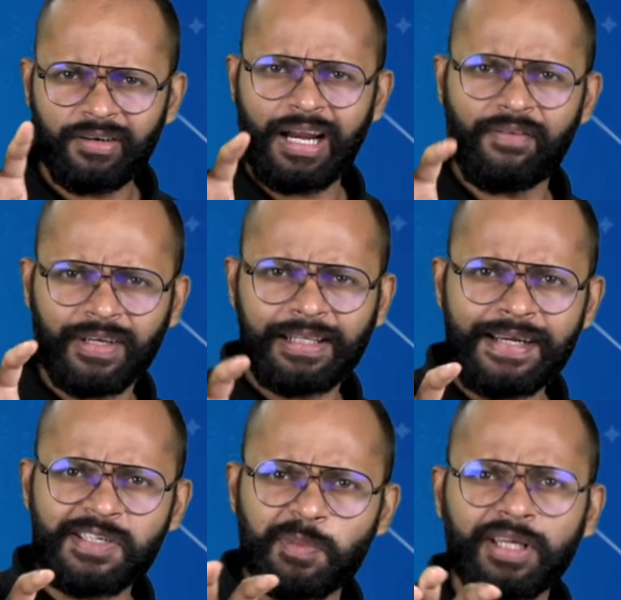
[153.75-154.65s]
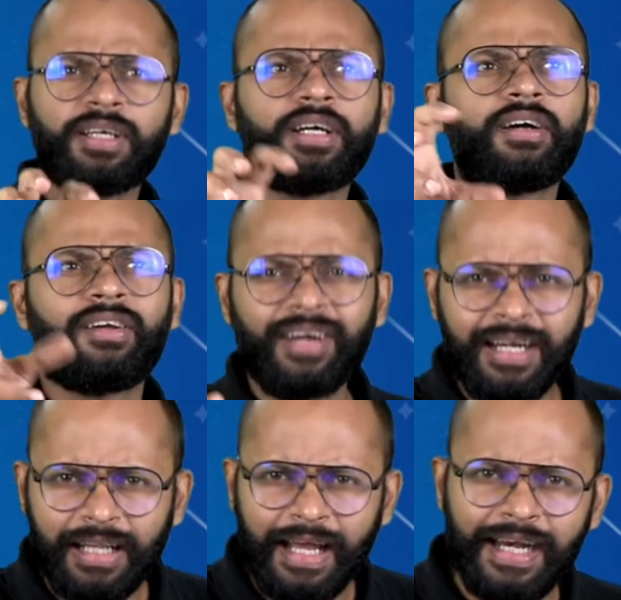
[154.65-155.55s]
Traffic lights mein,
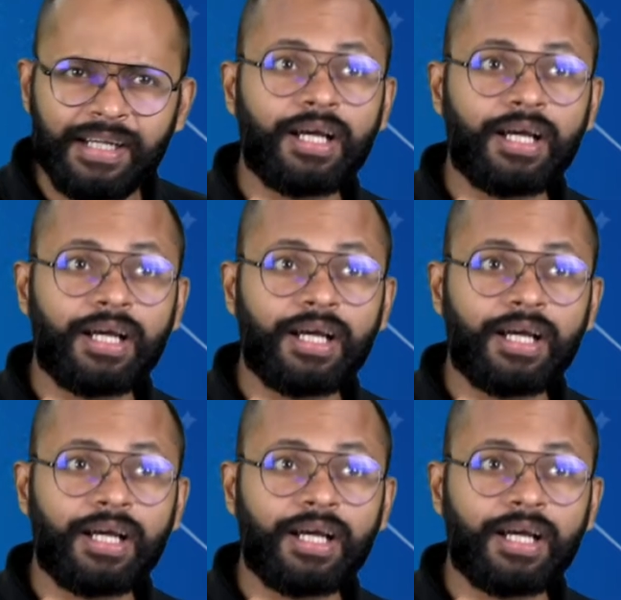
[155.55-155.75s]
red light,